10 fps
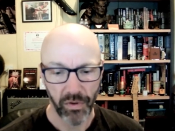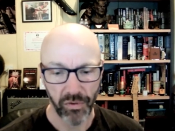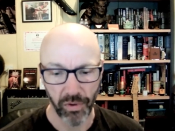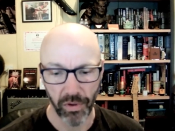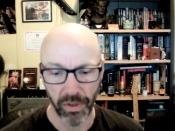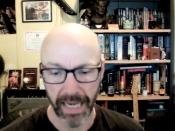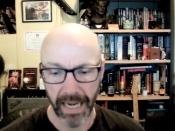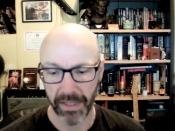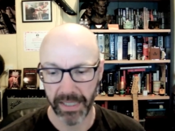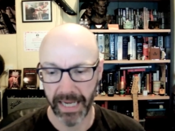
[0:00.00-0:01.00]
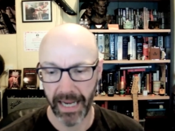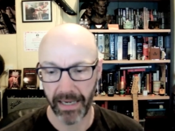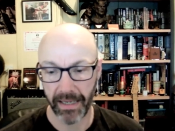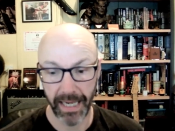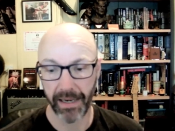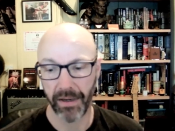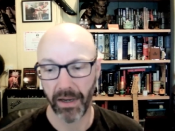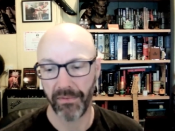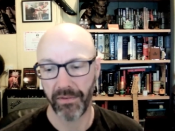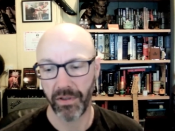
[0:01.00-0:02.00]
Drew looked down at his hand. He had a
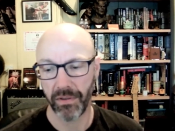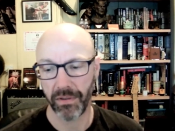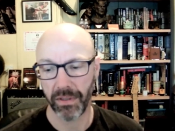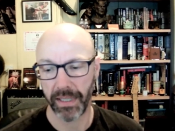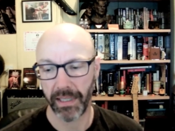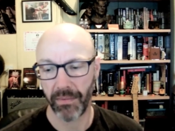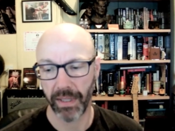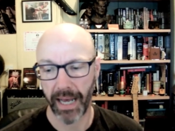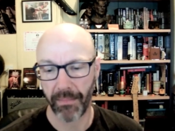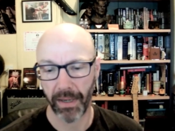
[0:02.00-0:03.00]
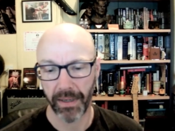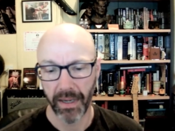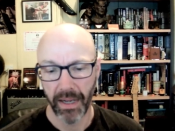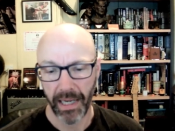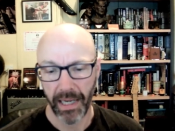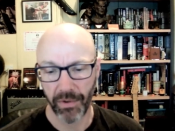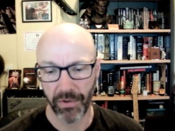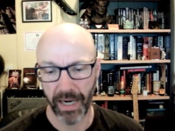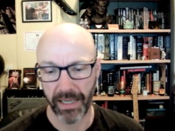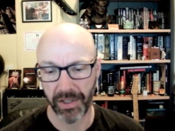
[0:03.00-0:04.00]
knife too, sticky with cat blood. It was
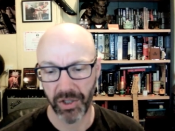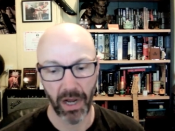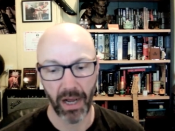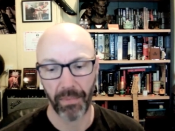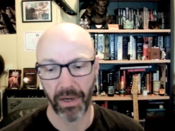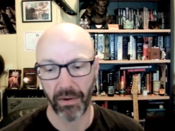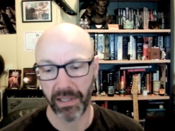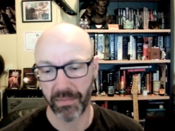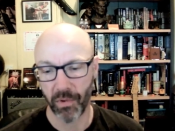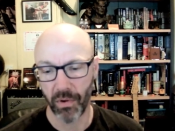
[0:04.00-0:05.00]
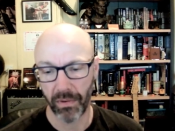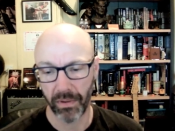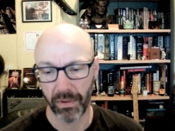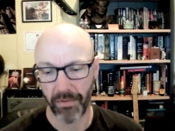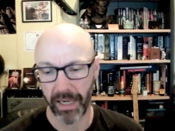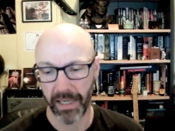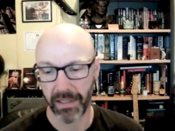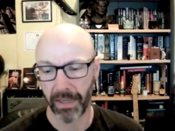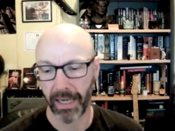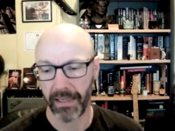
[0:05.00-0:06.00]
razor sharp, but only small, 3-inch
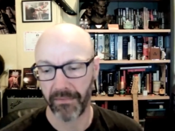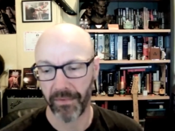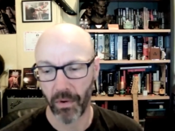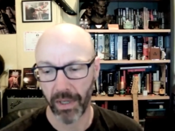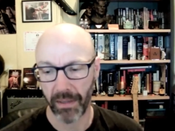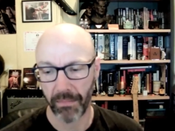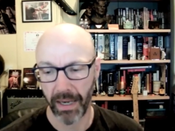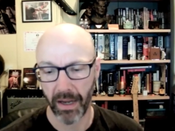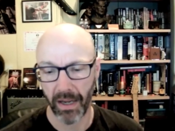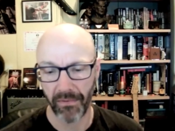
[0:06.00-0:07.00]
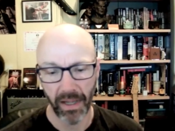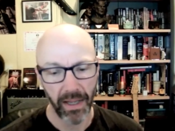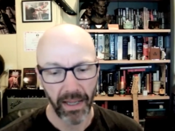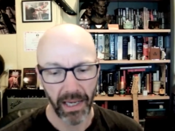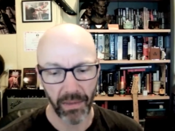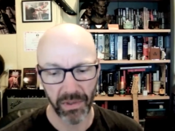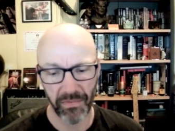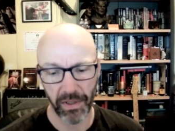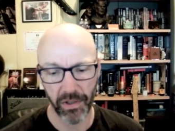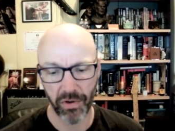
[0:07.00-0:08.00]
bladed folding penknife. It was
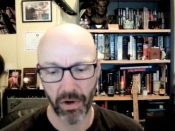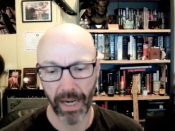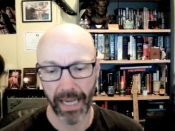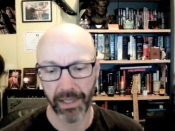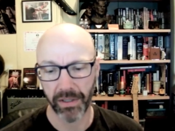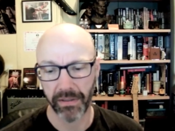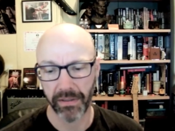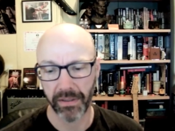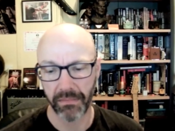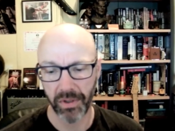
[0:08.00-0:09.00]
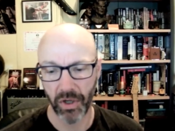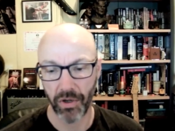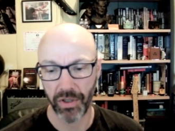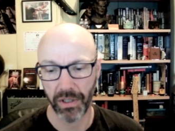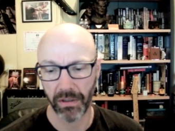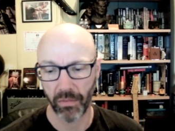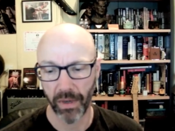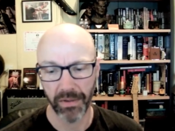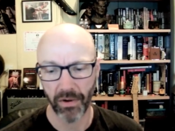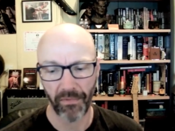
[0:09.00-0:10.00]
for controlled actions, surgical
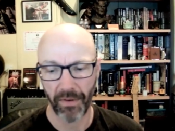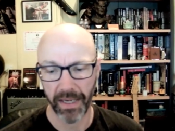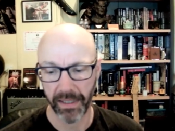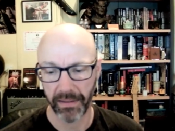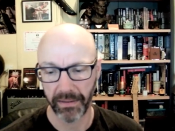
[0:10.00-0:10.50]
almost, not fighting.